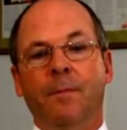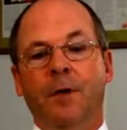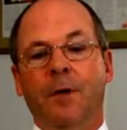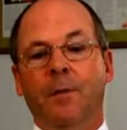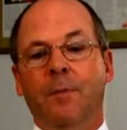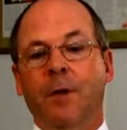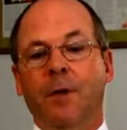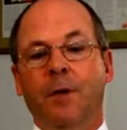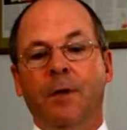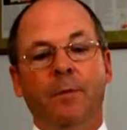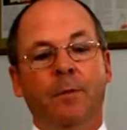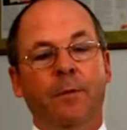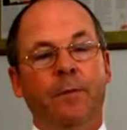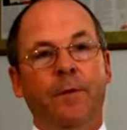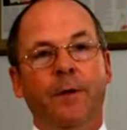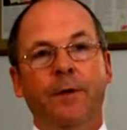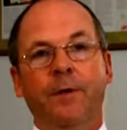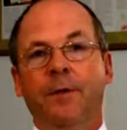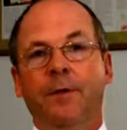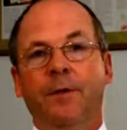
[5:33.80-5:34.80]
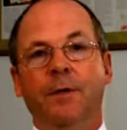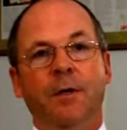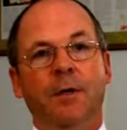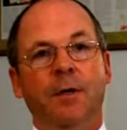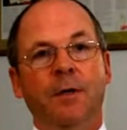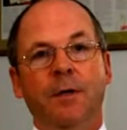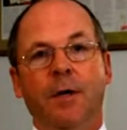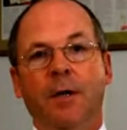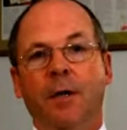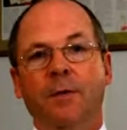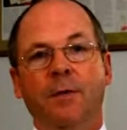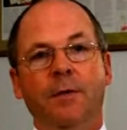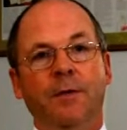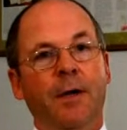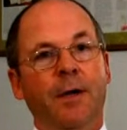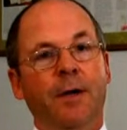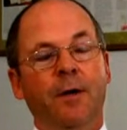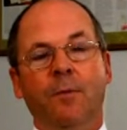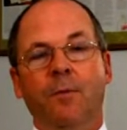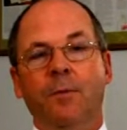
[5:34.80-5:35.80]
The medical profession is in a
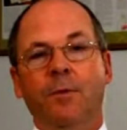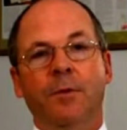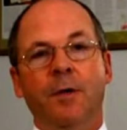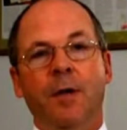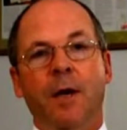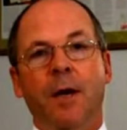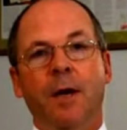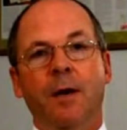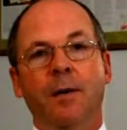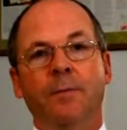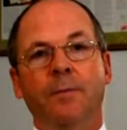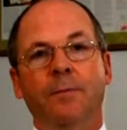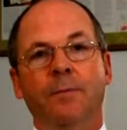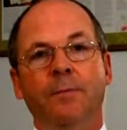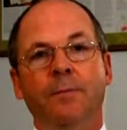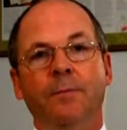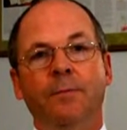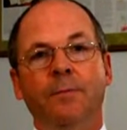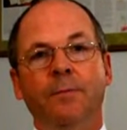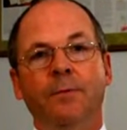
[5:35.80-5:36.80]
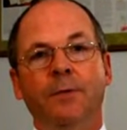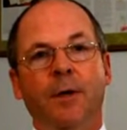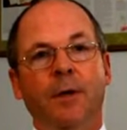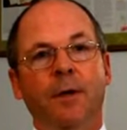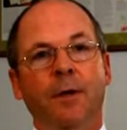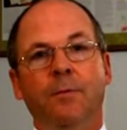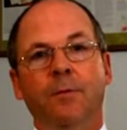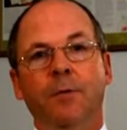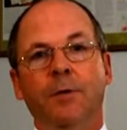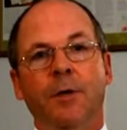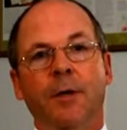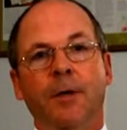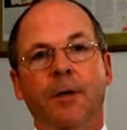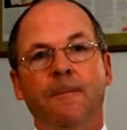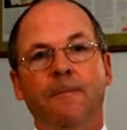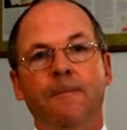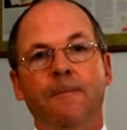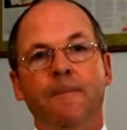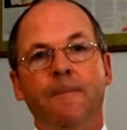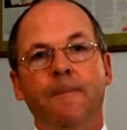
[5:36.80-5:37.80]
terrible state. Terrible state.
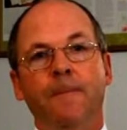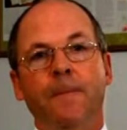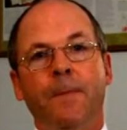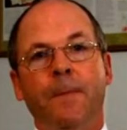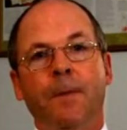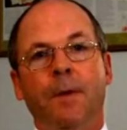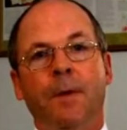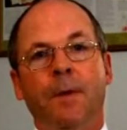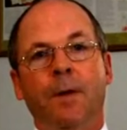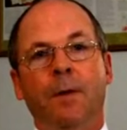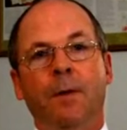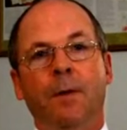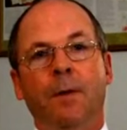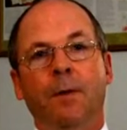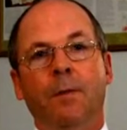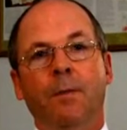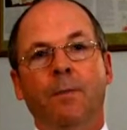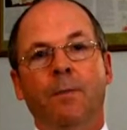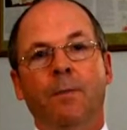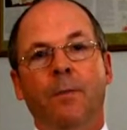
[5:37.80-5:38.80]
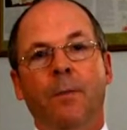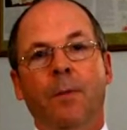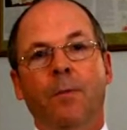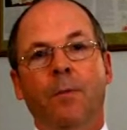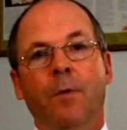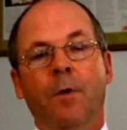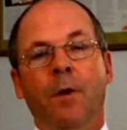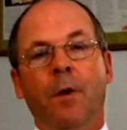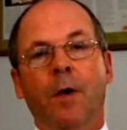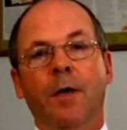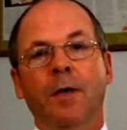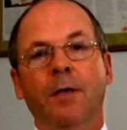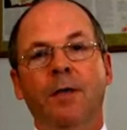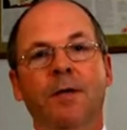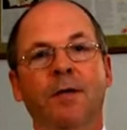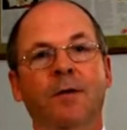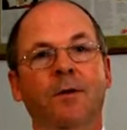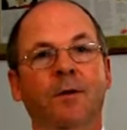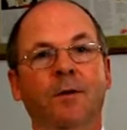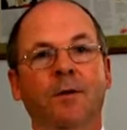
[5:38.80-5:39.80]
I'm not
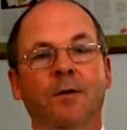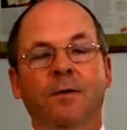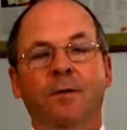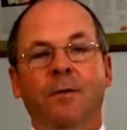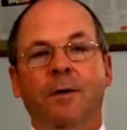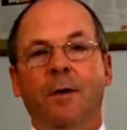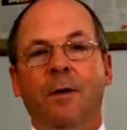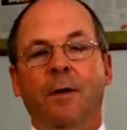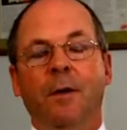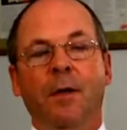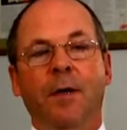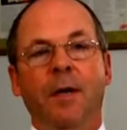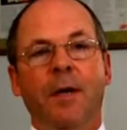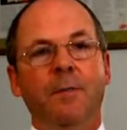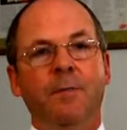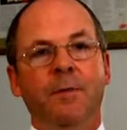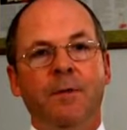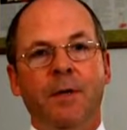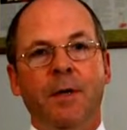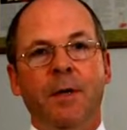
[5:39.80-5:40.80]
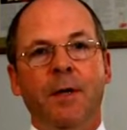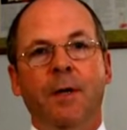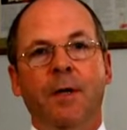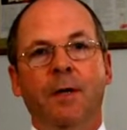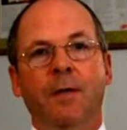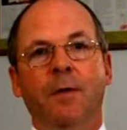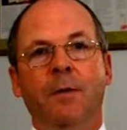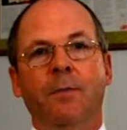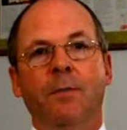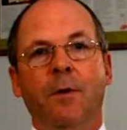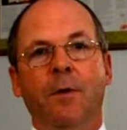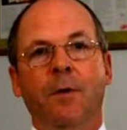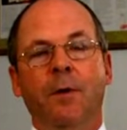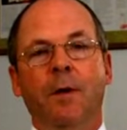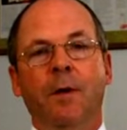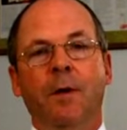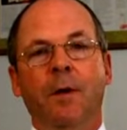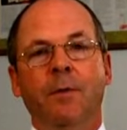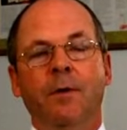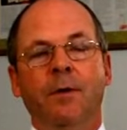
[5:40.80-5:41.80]
anti-doctor. I keep saying this. I'm
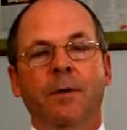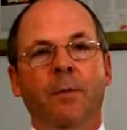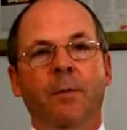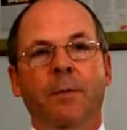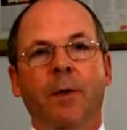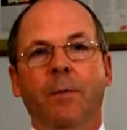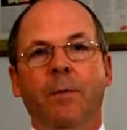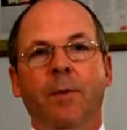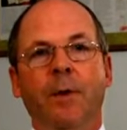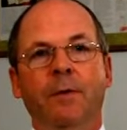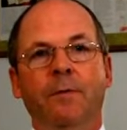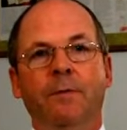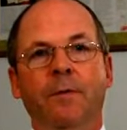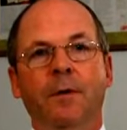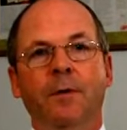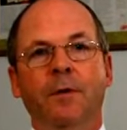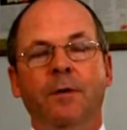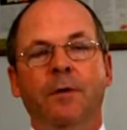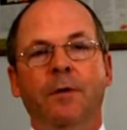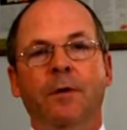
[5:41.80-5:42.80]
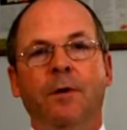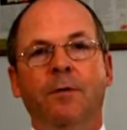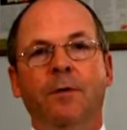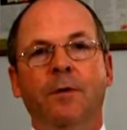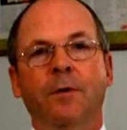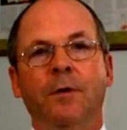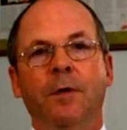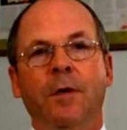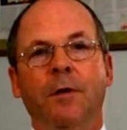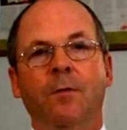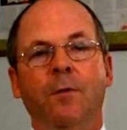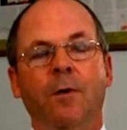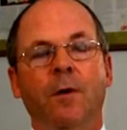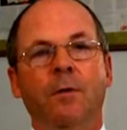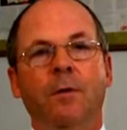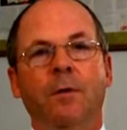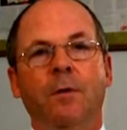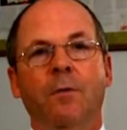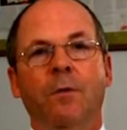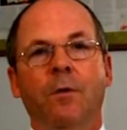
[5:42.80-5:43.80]
not. Some of my best friends are doctors, and I
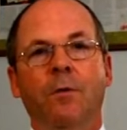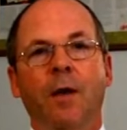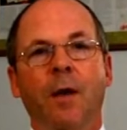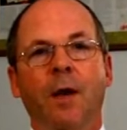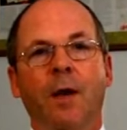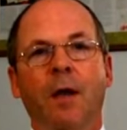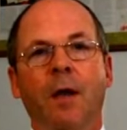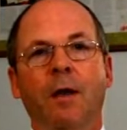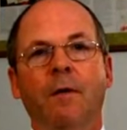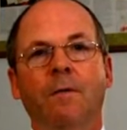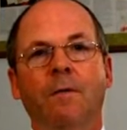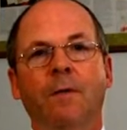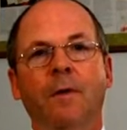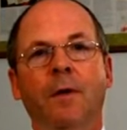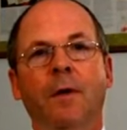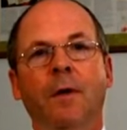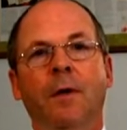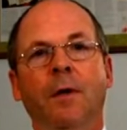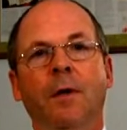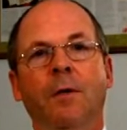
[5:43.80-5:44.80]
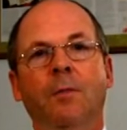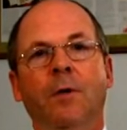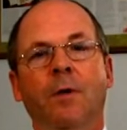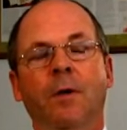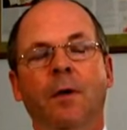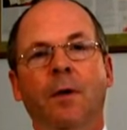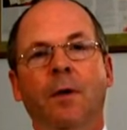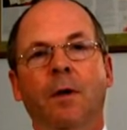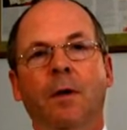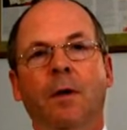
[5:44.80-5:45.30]
worked with them all my life. But